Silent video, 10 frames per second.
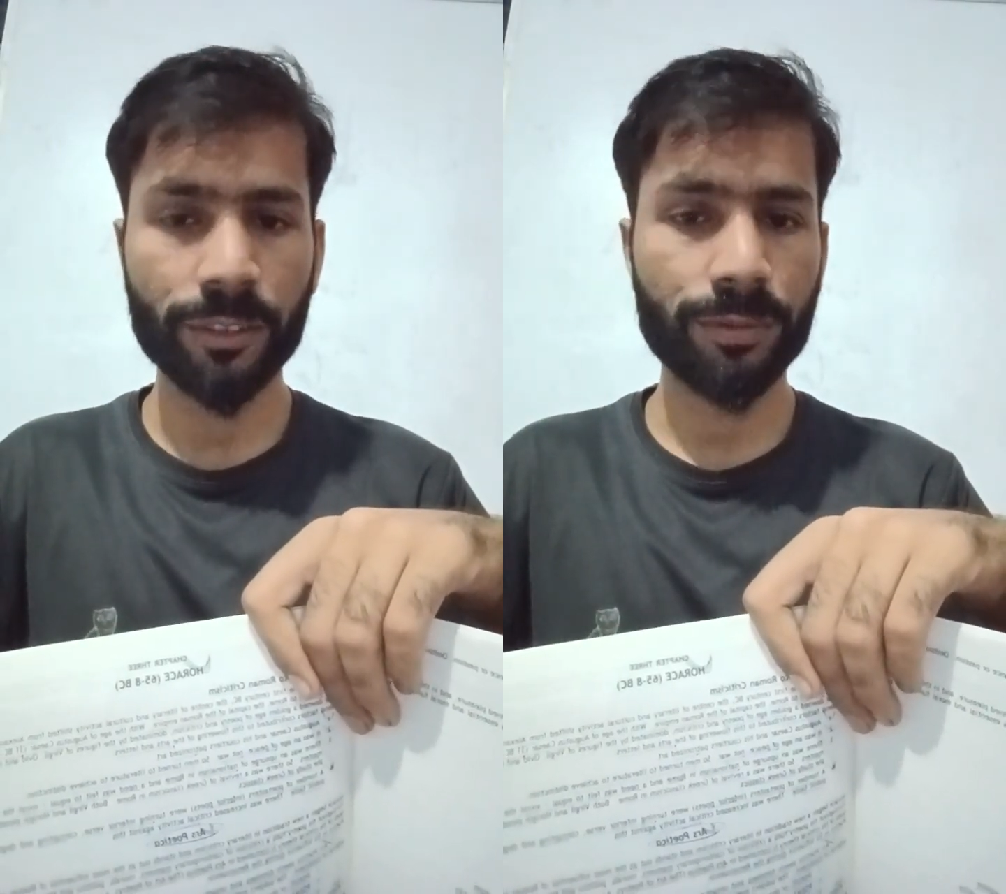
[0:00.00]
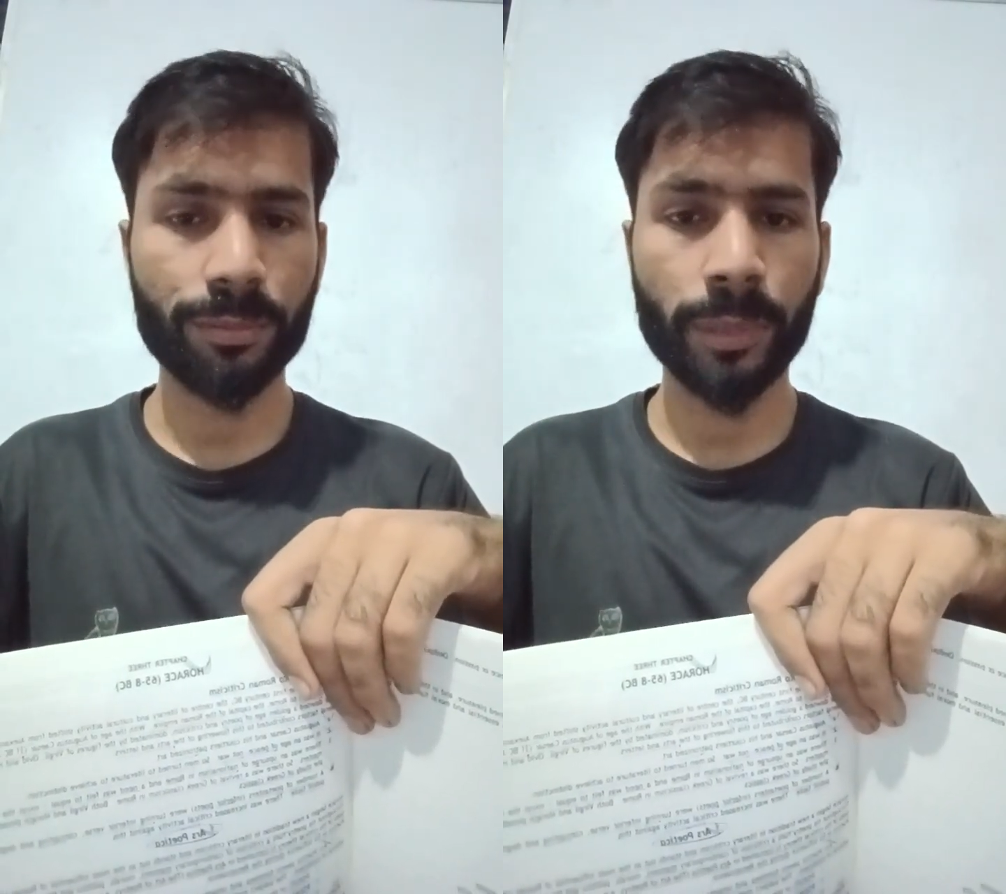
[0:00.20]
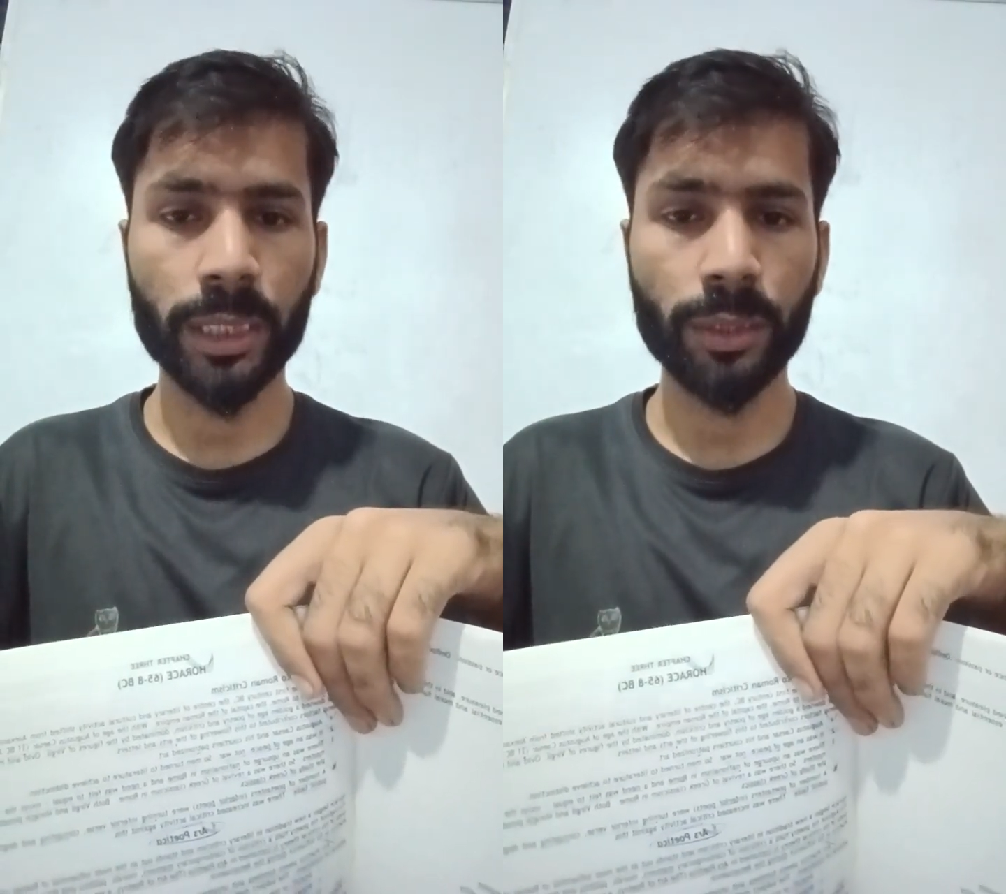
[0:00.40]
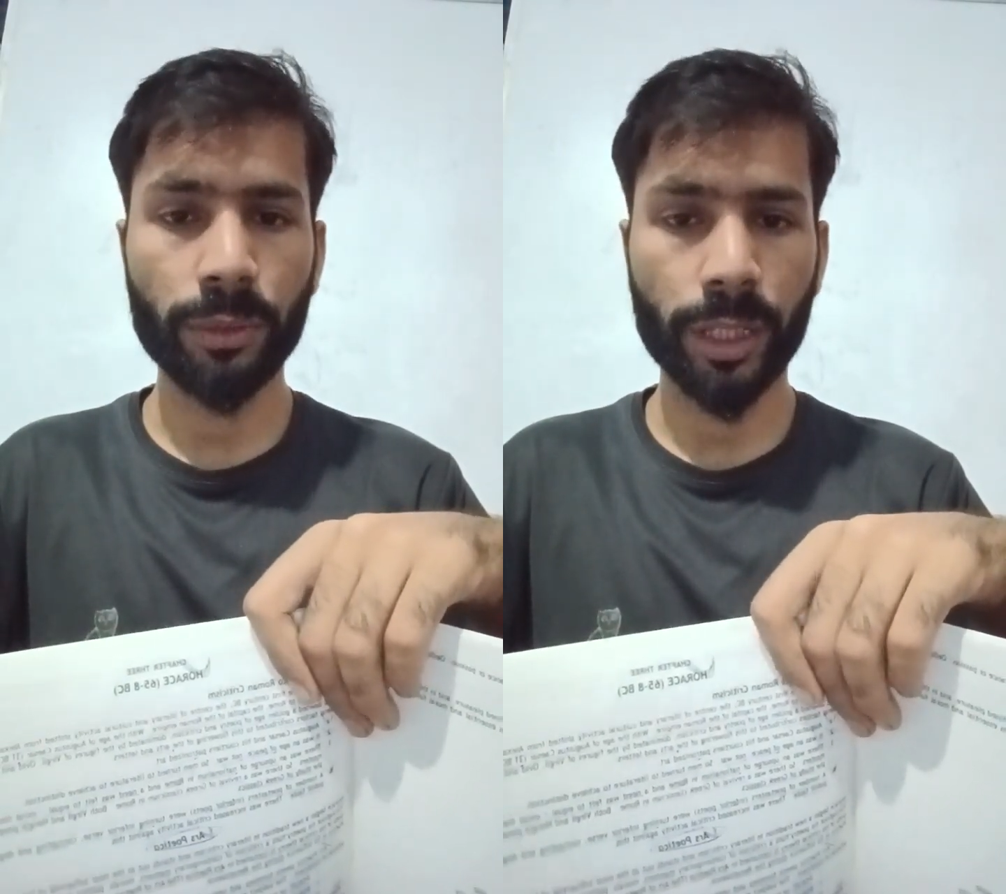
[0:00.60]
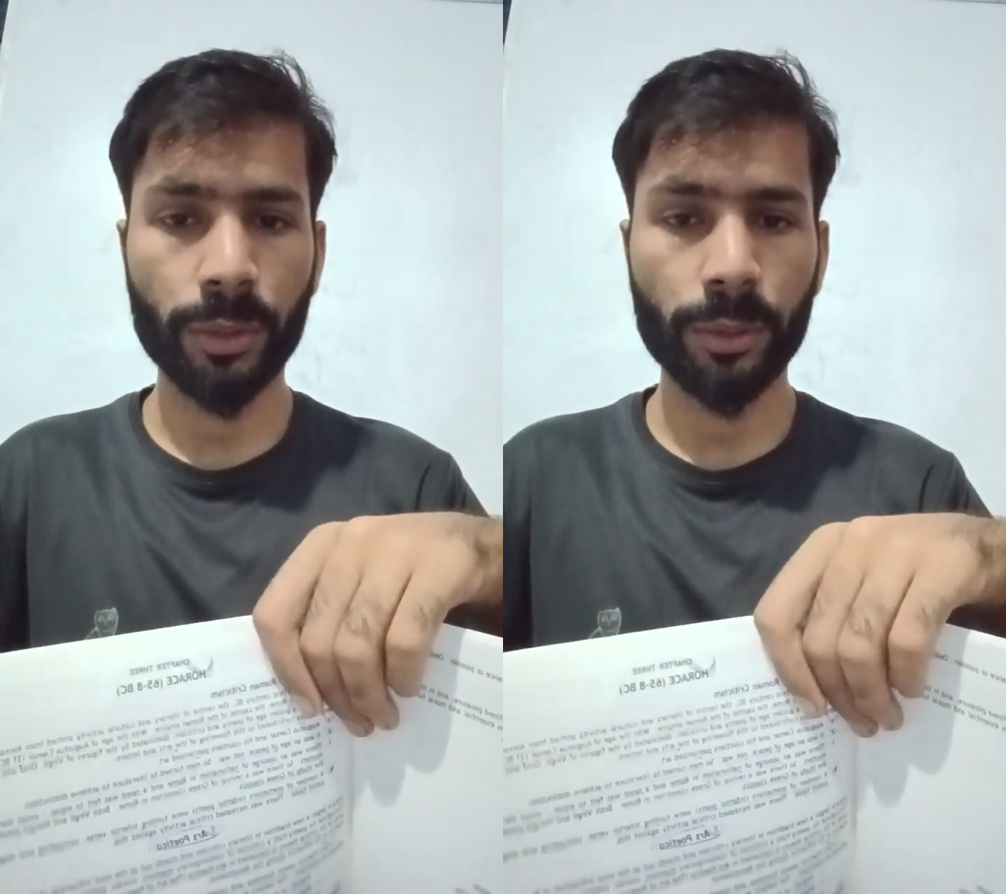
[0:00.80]
of
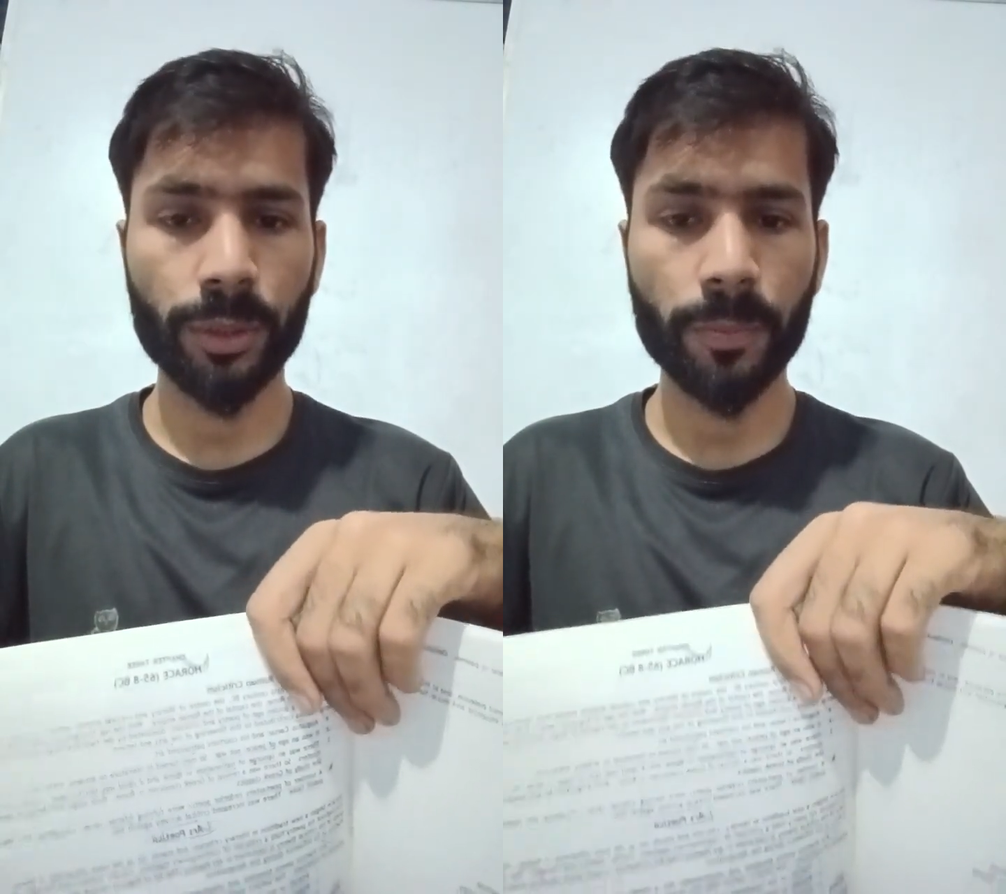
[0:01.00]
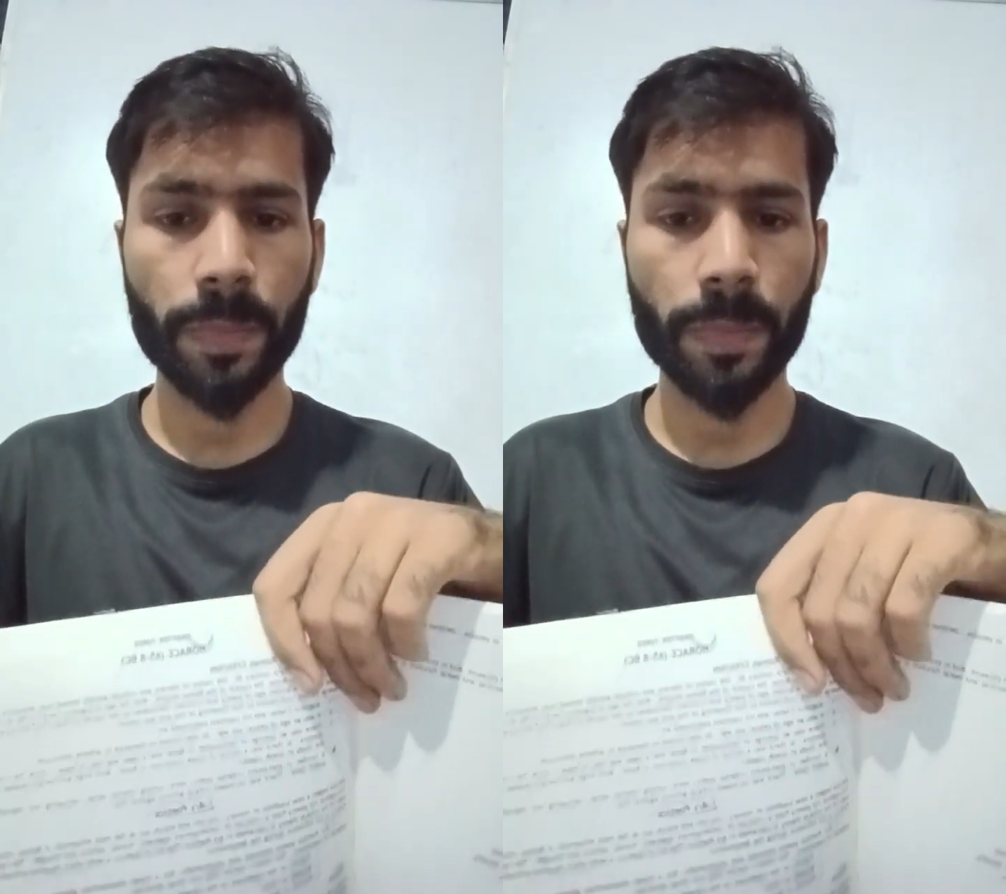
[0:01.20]
Matthew Arnold.